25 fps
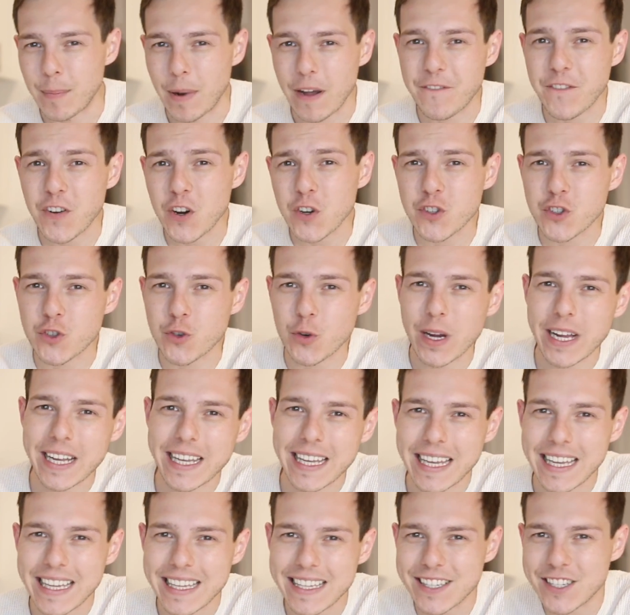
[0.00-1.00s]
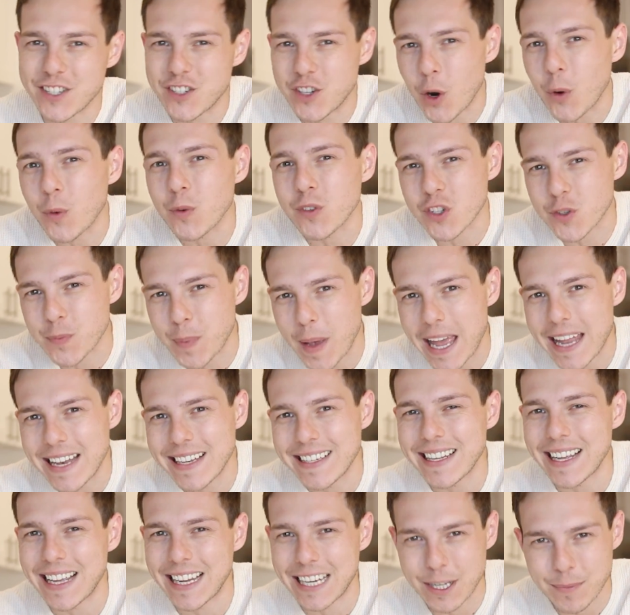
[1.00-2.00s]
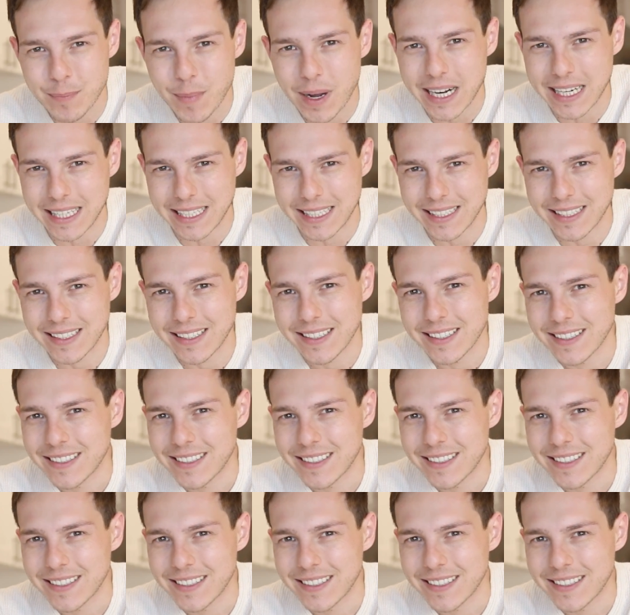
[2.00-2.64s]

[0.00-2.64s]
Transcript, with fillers: Now, my first trick is don't spend any money.